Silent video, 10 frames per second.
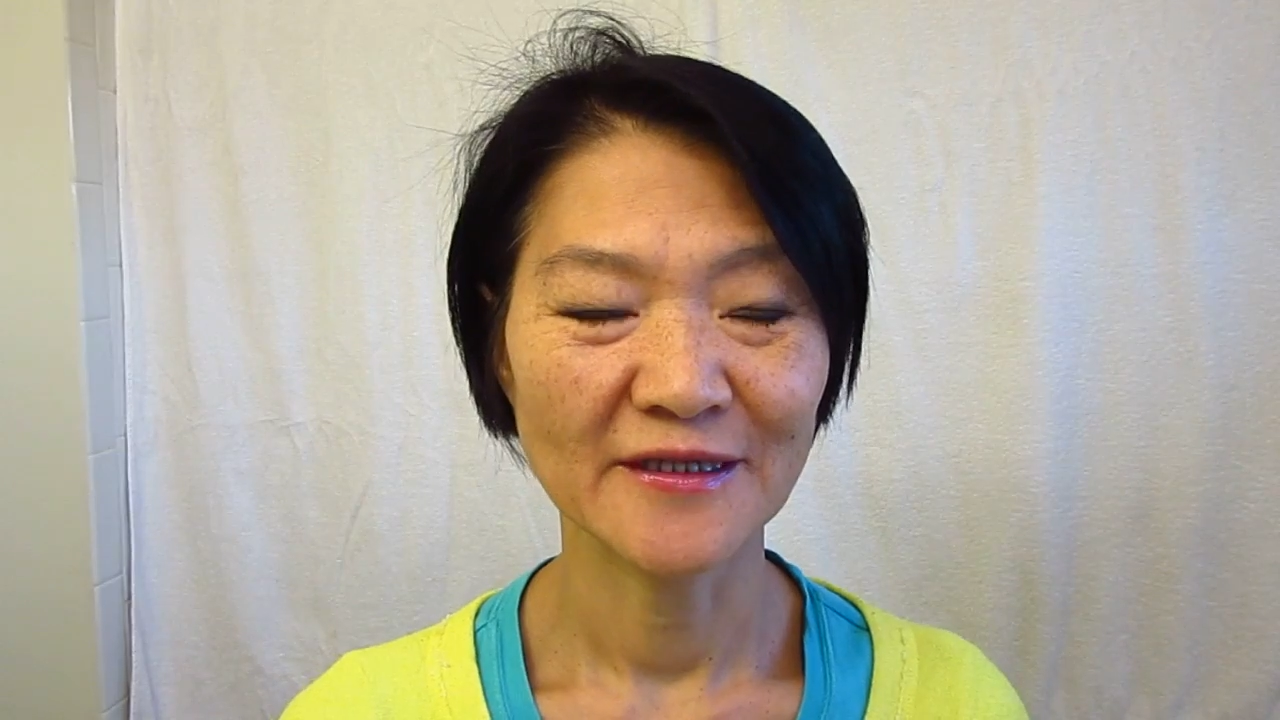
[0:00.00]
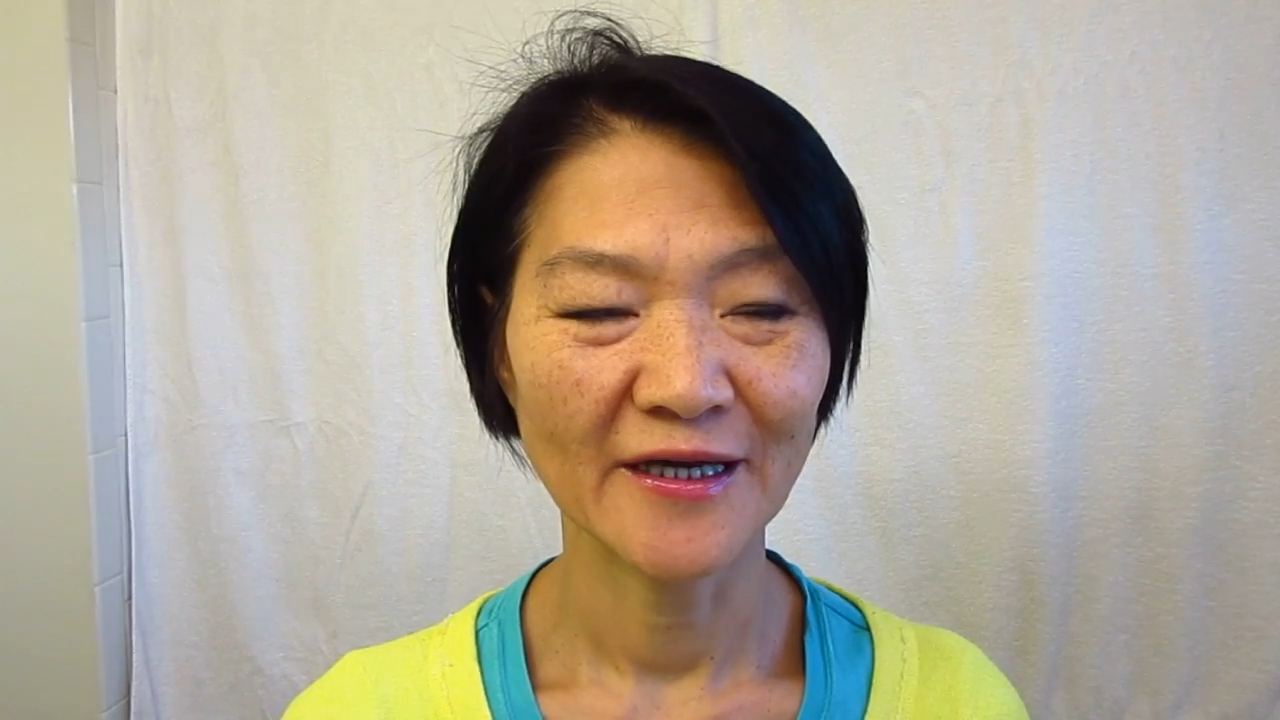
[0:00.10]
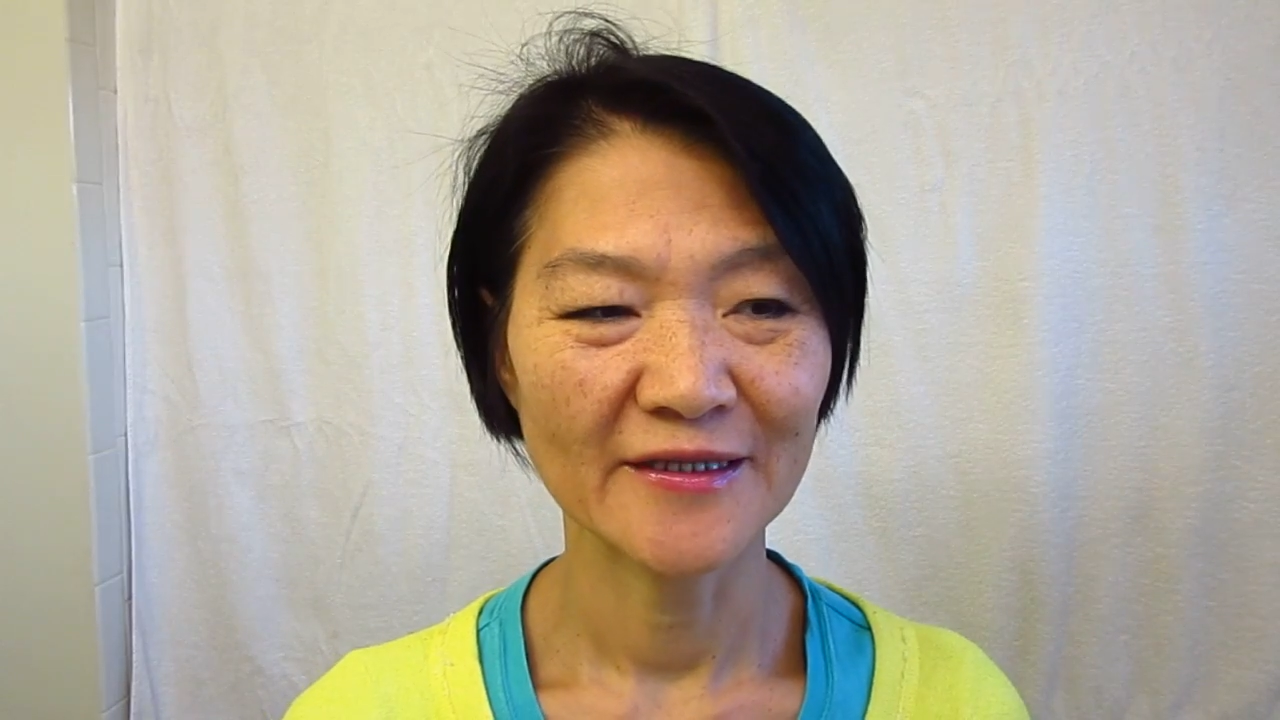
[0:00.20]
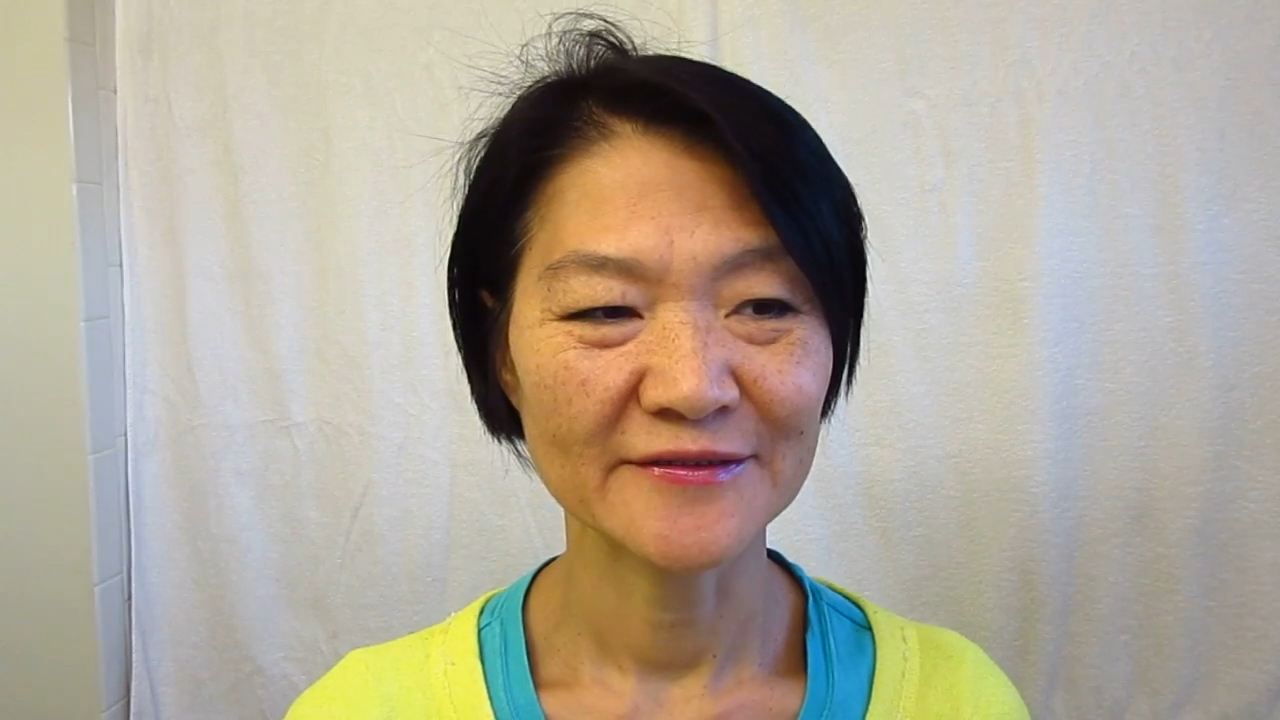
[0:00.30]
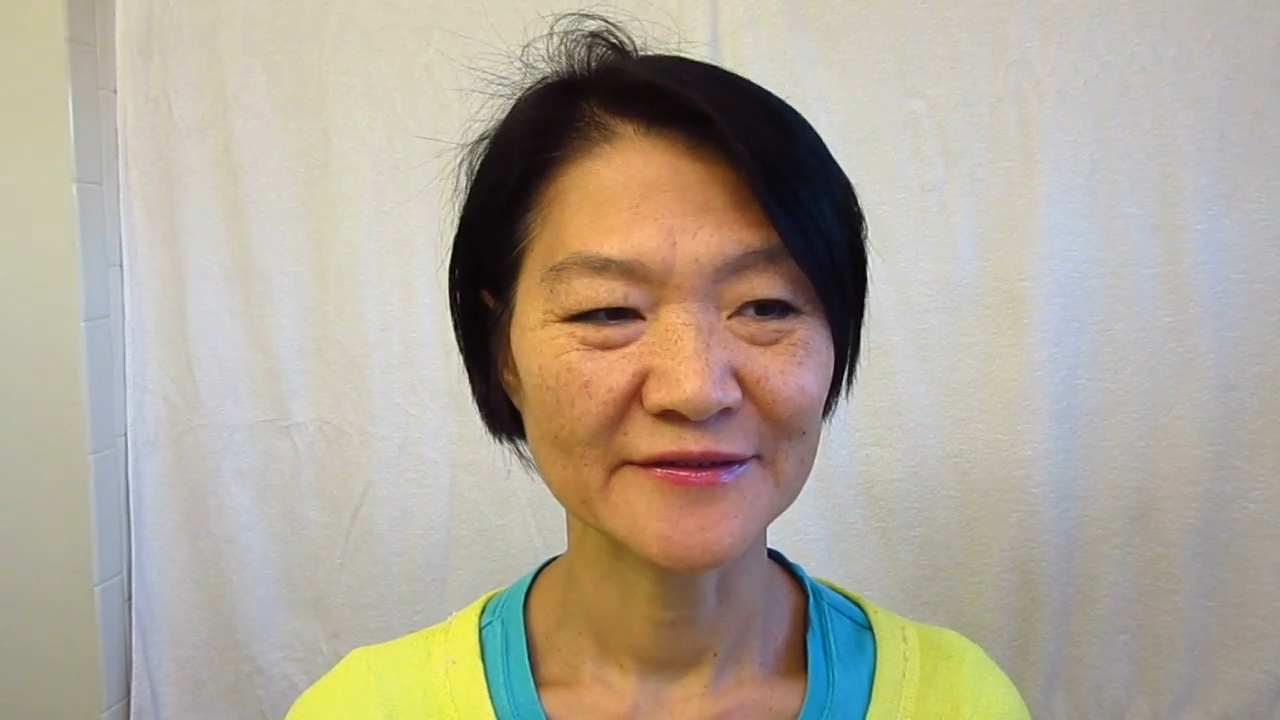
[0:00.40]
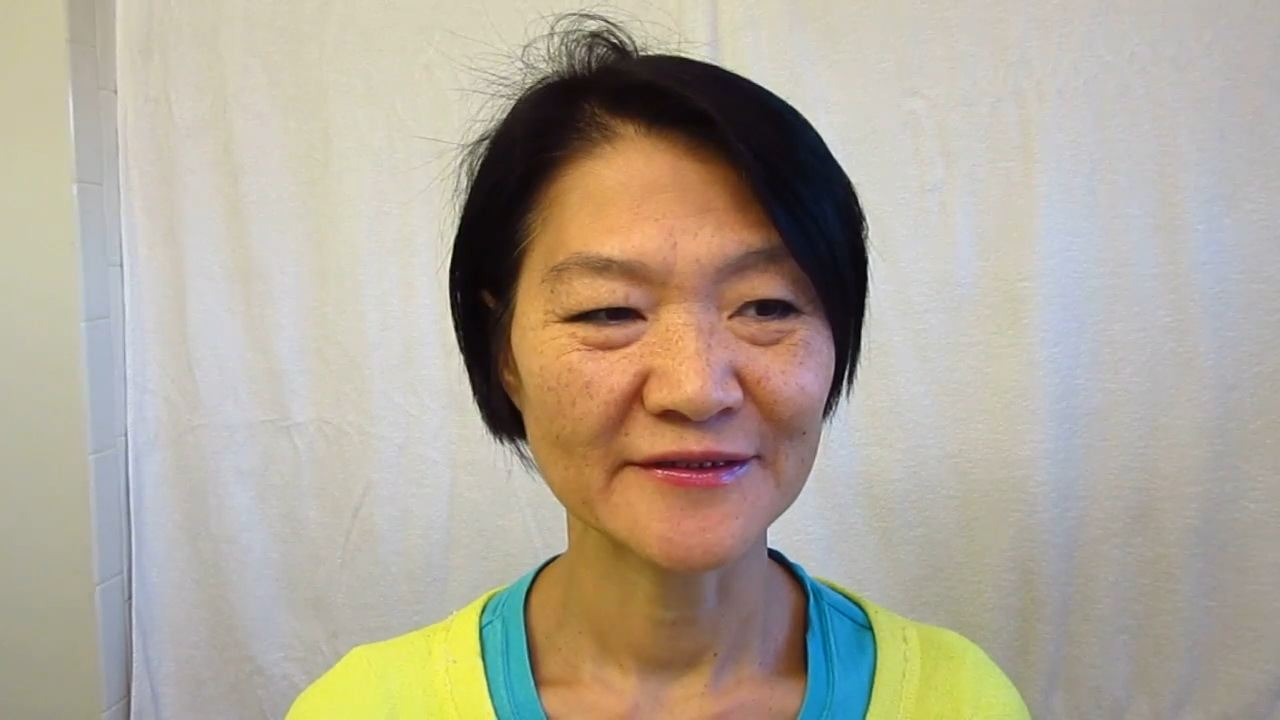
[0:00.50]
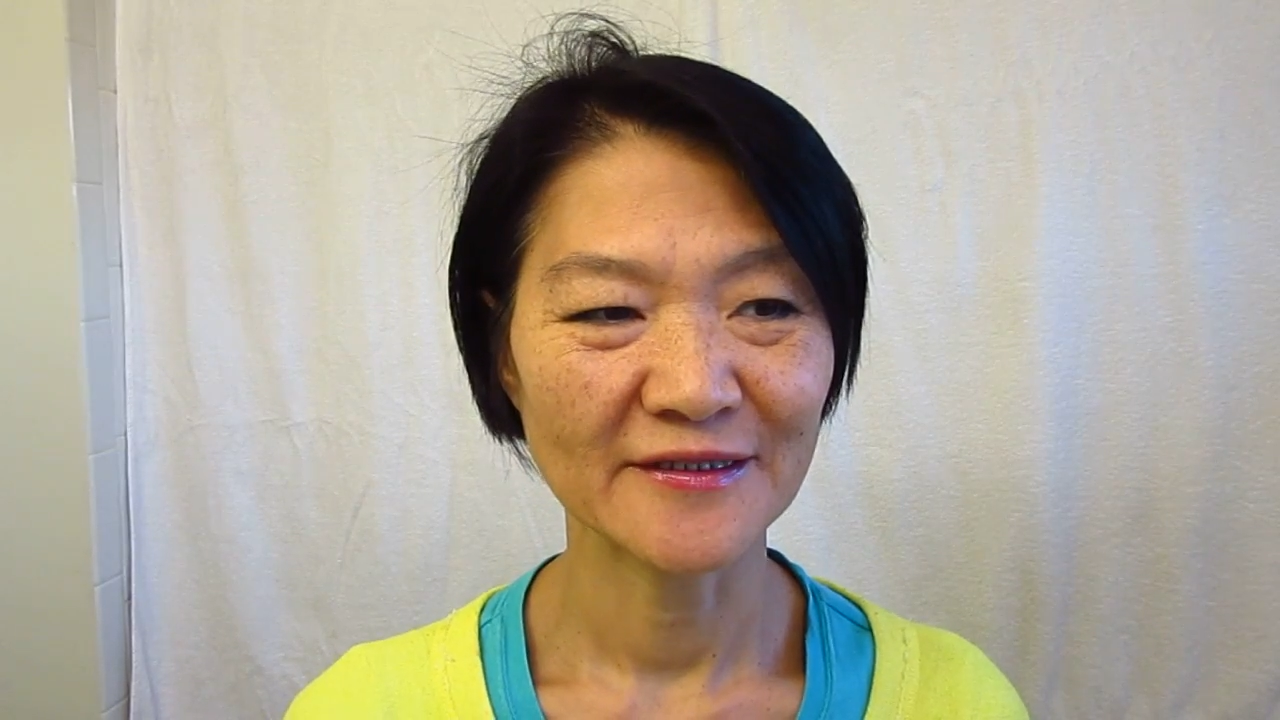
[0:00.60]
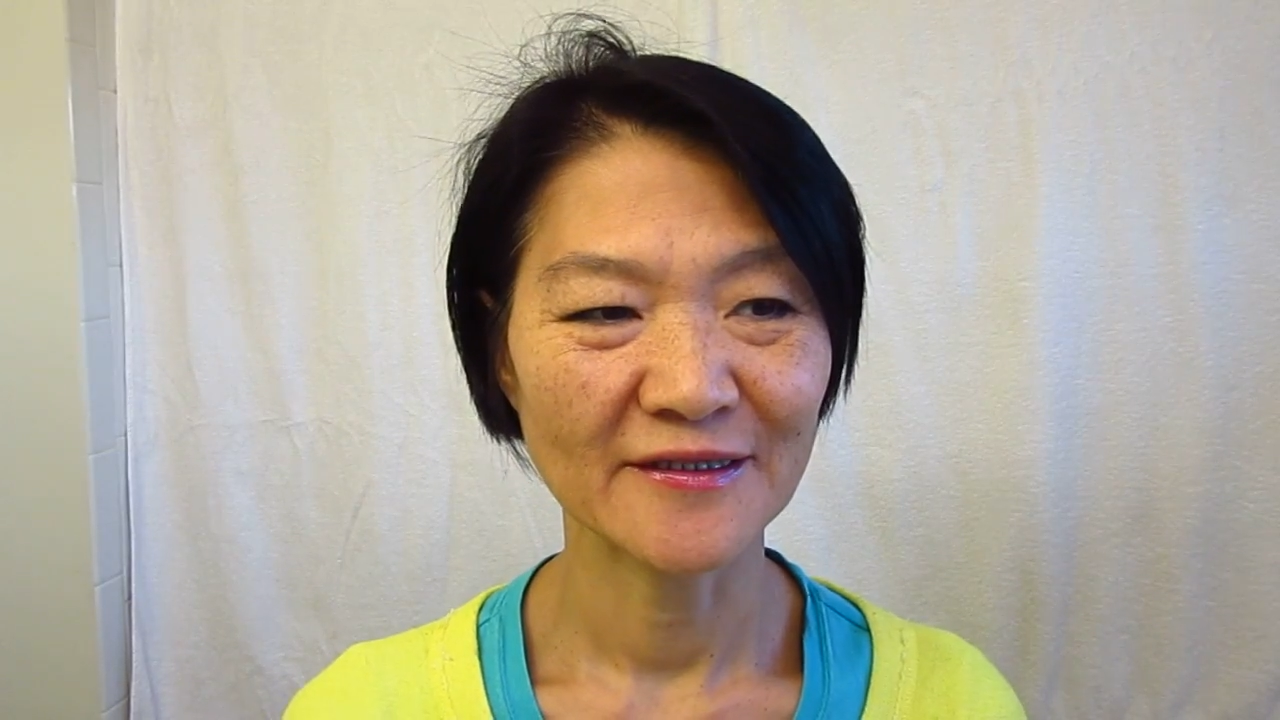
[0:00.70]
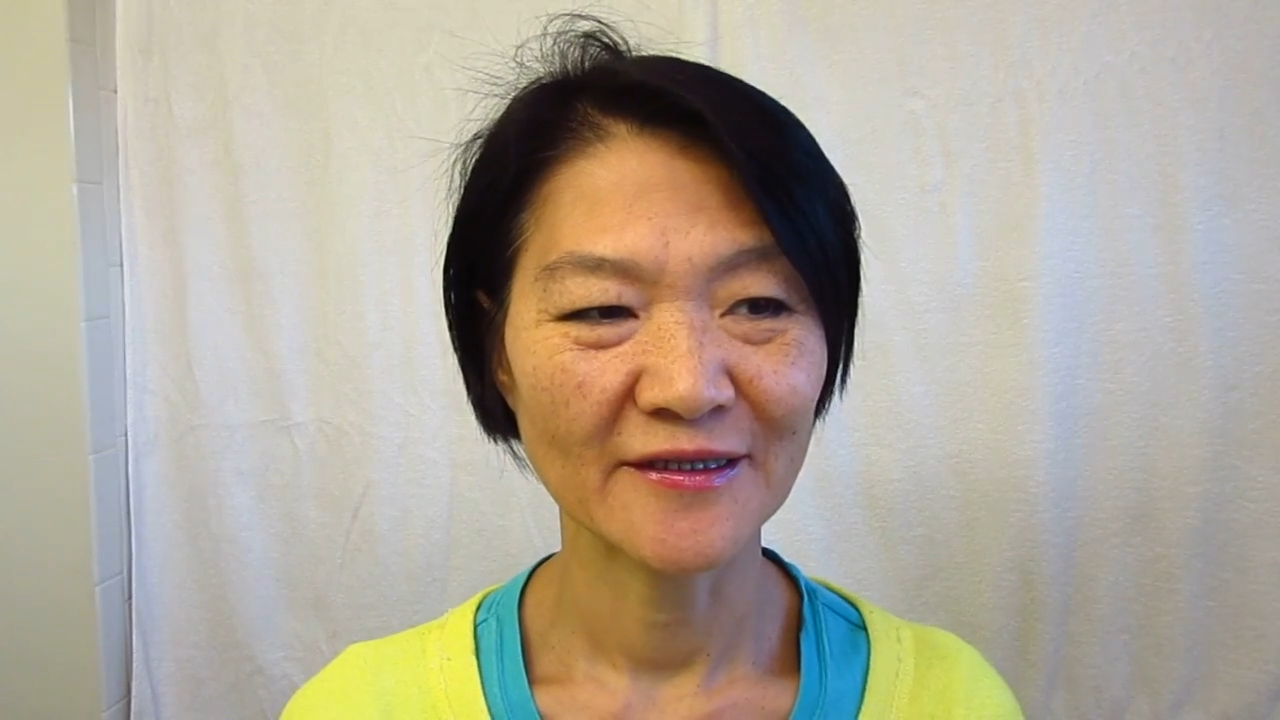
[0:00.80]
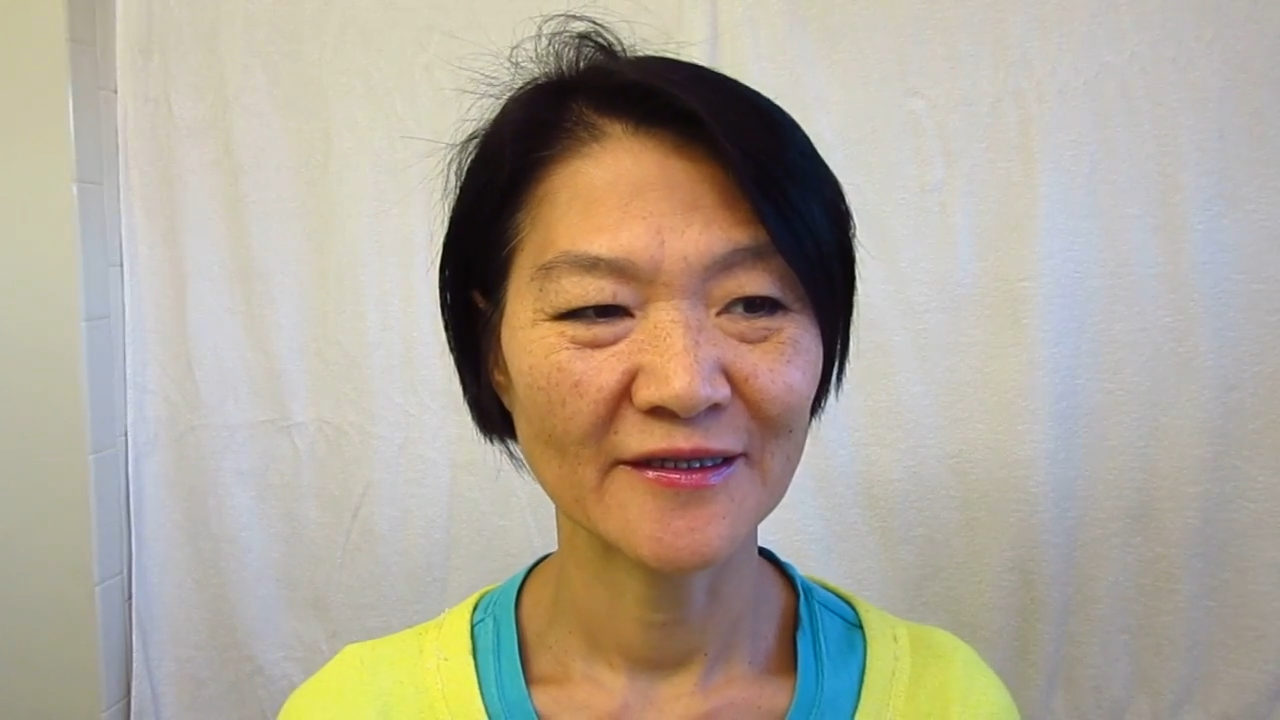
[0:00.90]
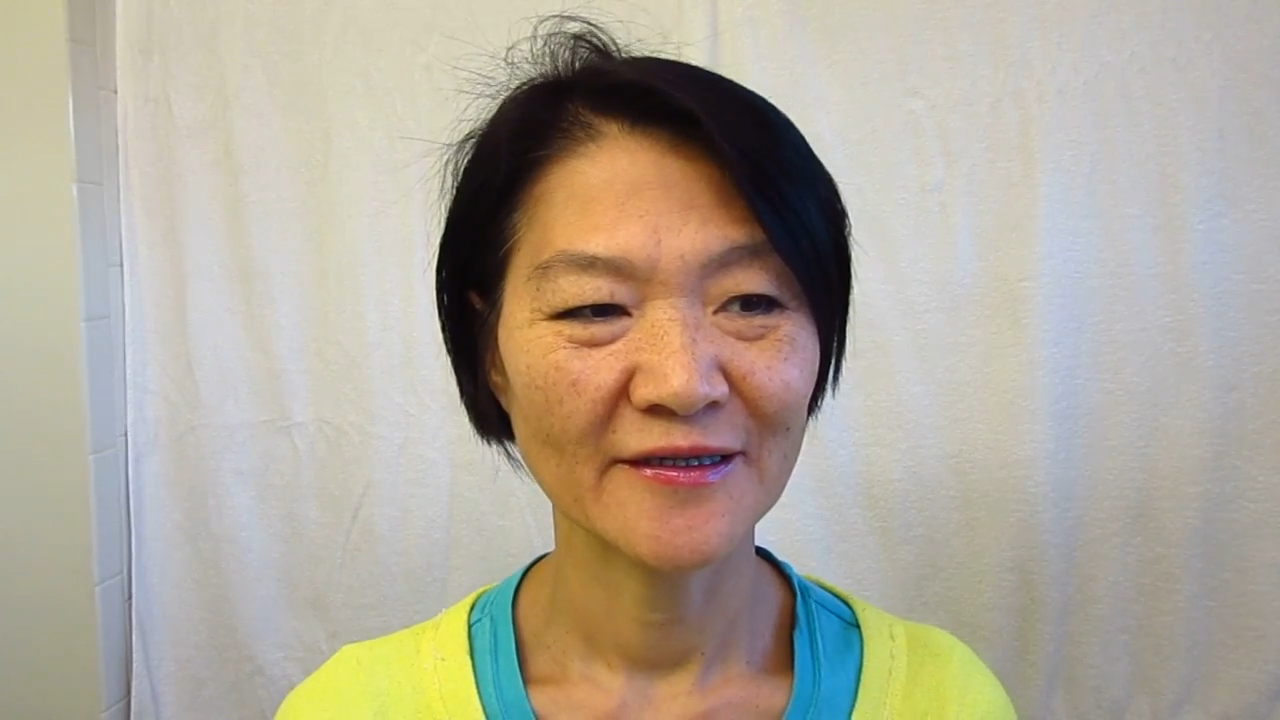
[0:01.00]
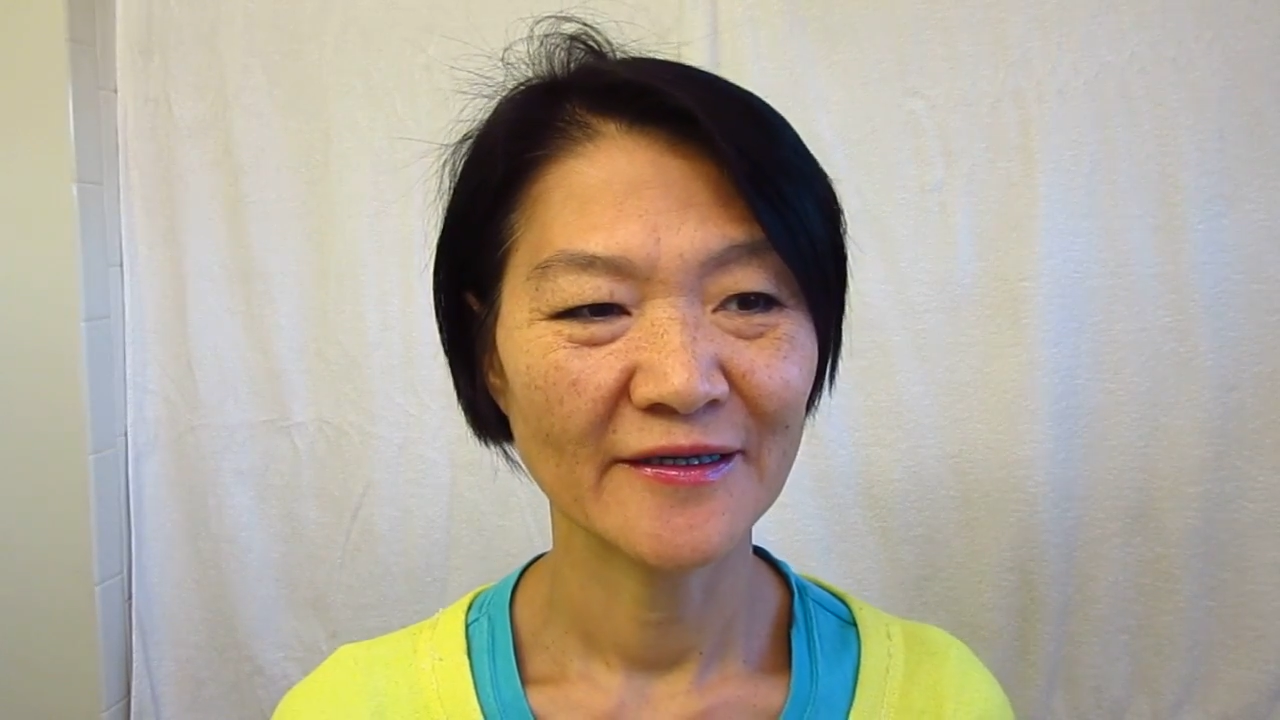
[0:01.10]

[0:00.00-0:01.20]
and uh,